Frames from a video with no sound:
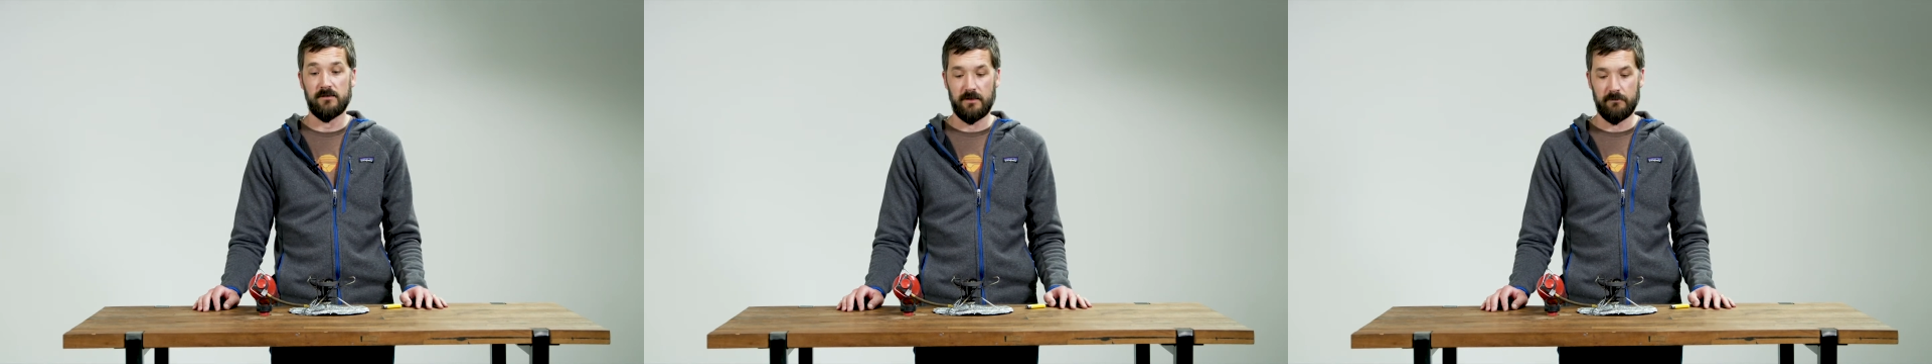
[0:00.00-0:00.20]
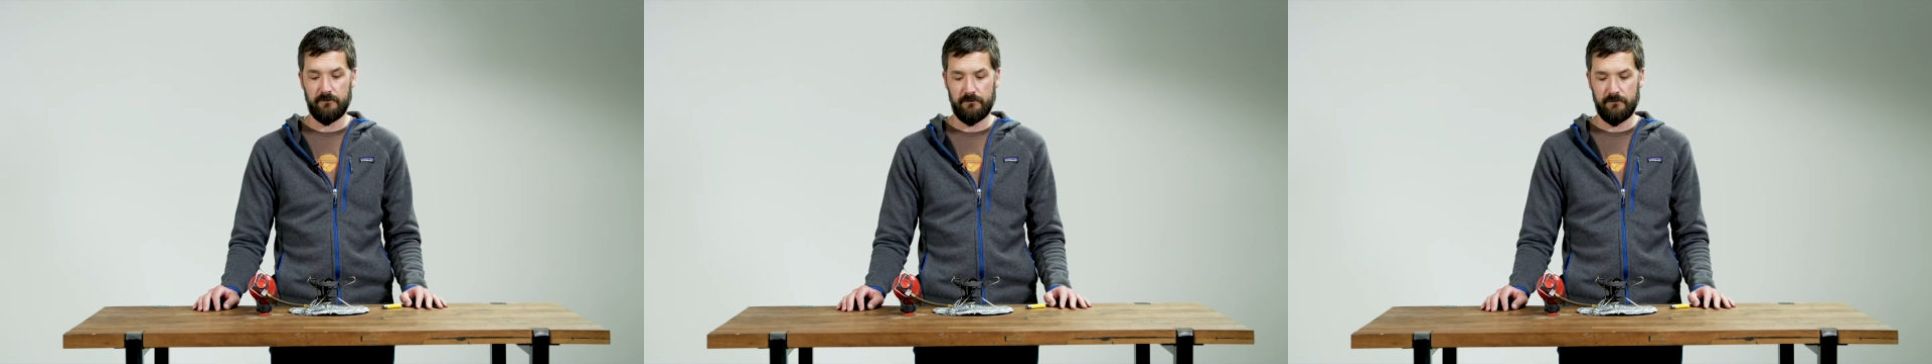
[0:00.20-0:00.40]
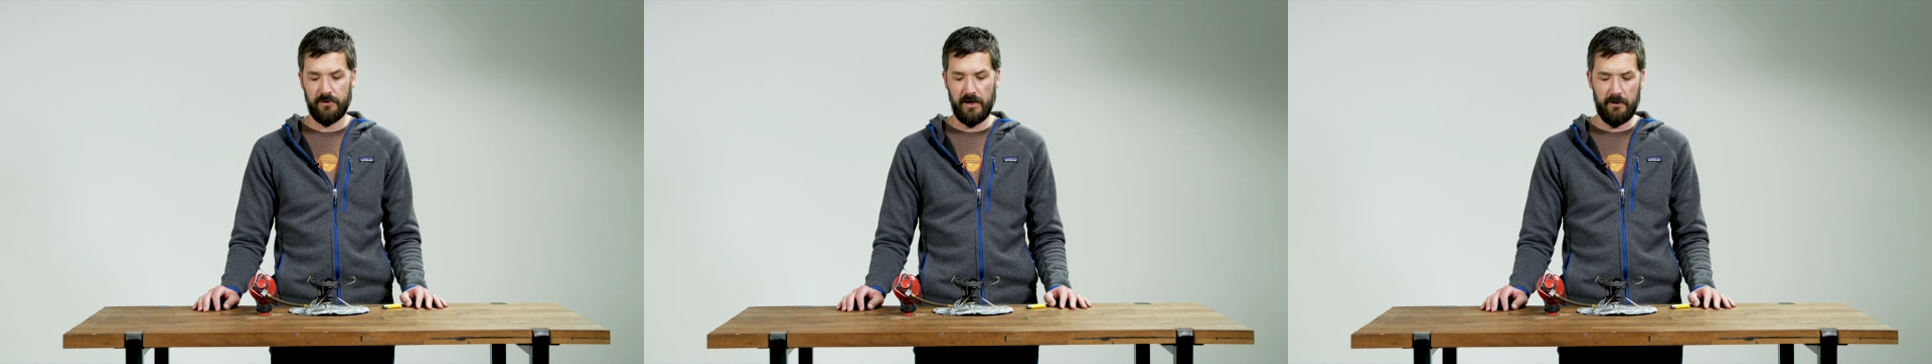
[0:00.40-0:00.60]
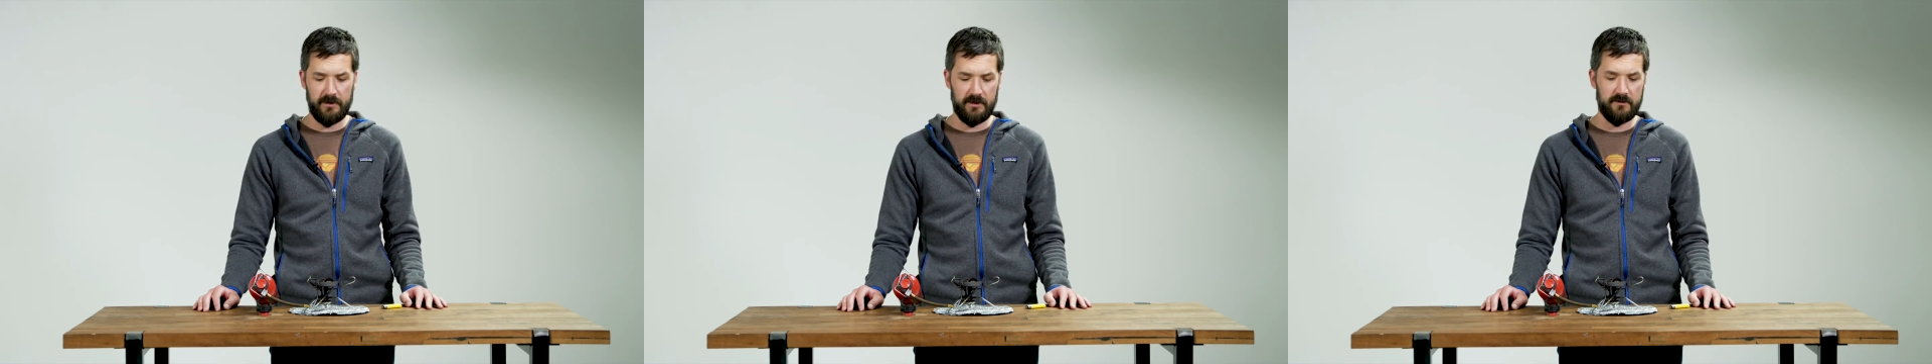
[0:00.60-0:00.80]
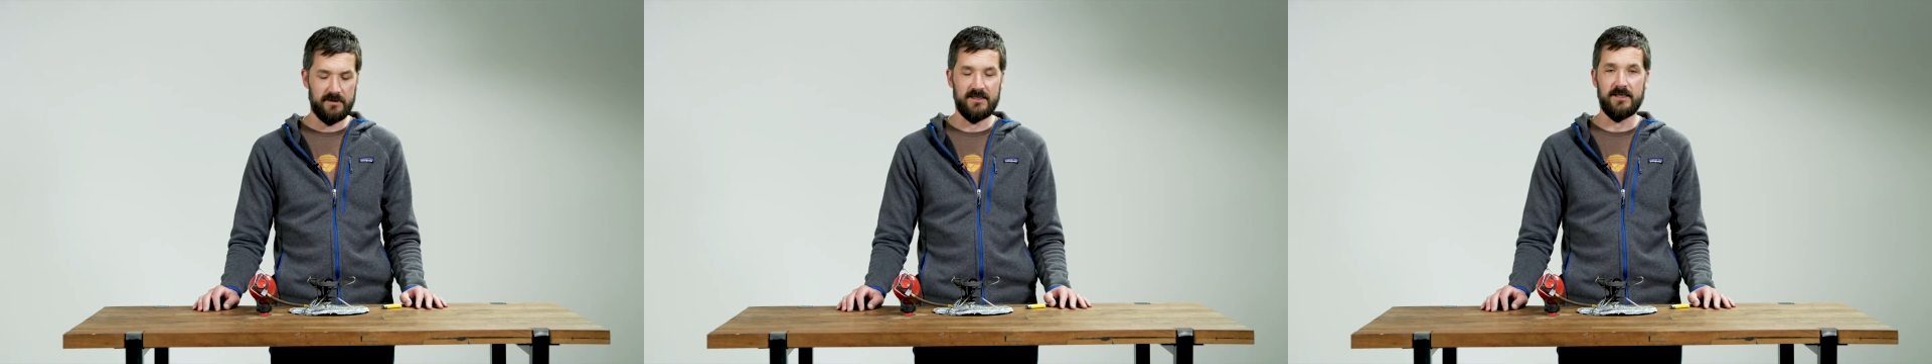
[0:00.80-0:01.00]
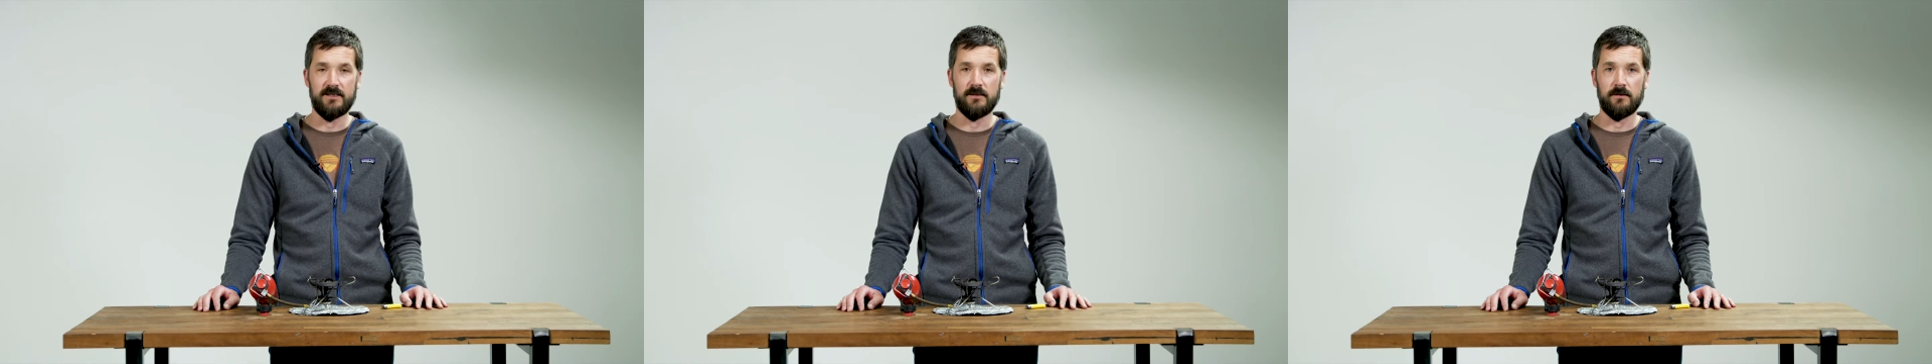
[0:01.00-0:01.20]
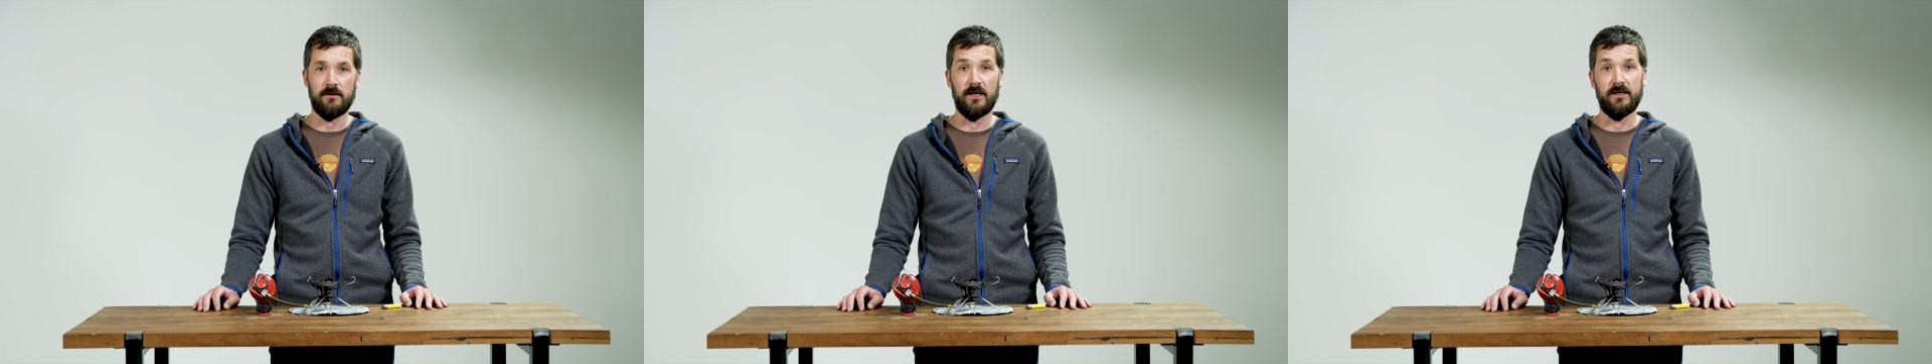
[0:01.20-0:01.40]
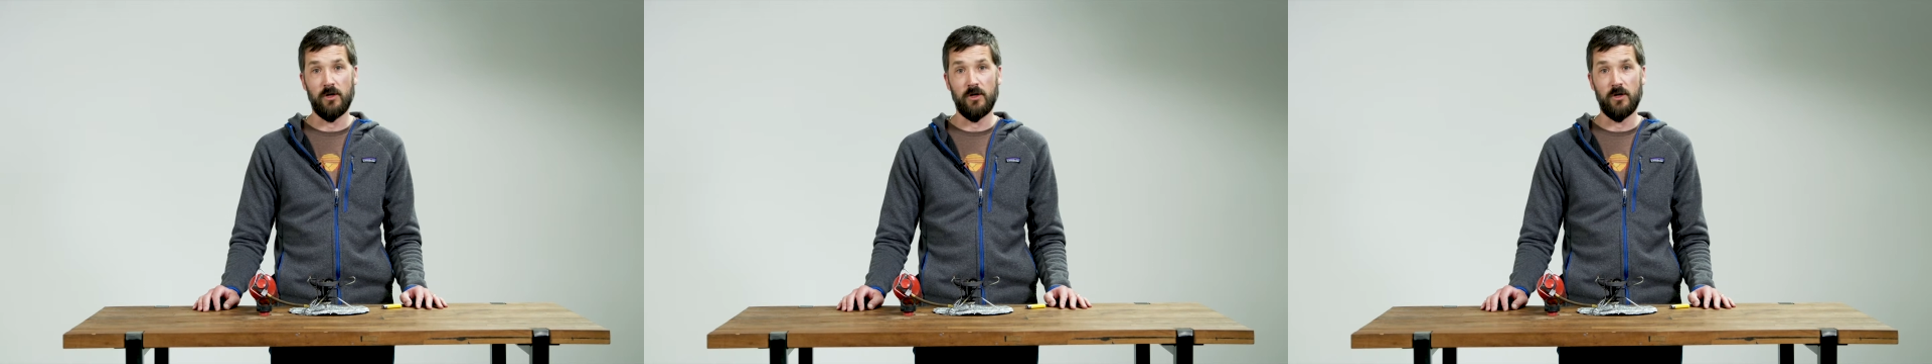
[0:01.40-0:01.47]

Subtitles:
you could probably use diesel.